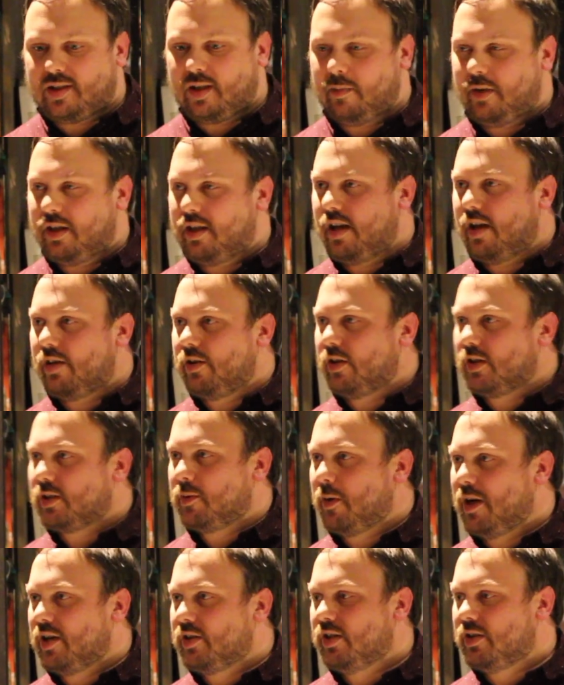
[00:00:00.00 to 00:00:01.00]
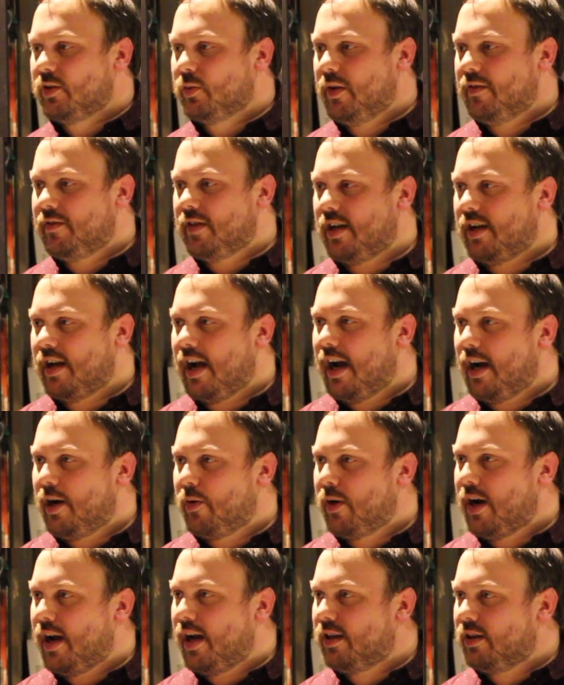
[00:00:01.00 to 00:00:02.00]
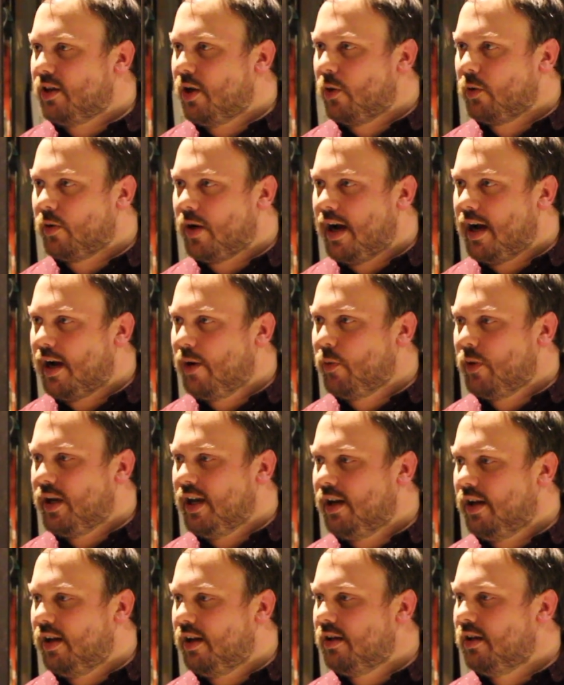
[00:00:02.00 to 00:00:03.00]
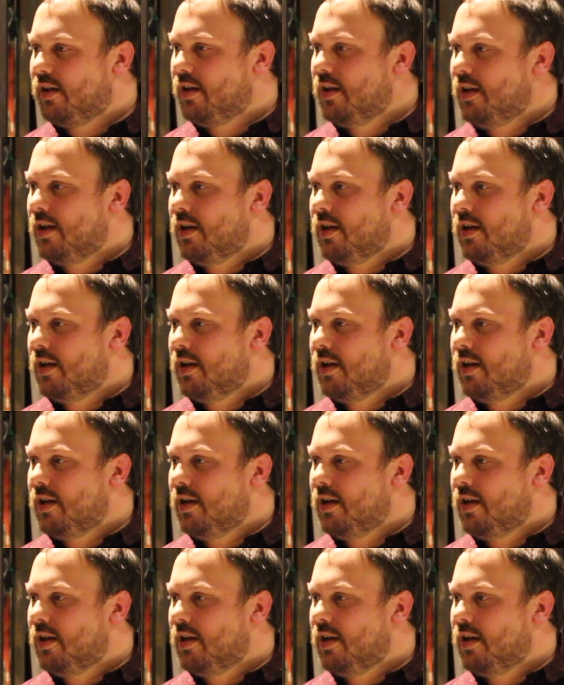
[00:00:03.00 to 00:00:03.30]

of the other expressions we've done, high rye, low rye, wheated.